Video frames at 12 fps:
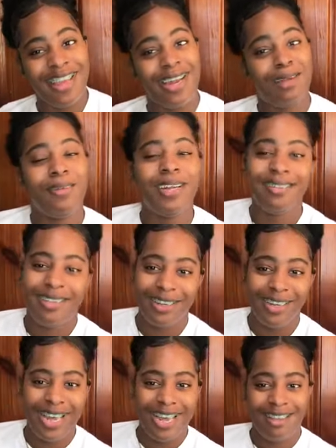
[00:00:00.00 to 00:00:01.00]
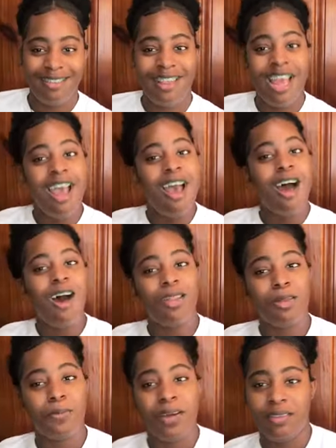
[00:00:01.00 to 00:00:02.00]
and I'm gonna tell you guys how the
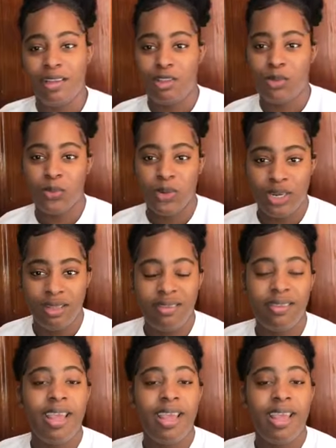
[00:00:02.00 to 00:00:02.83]
process was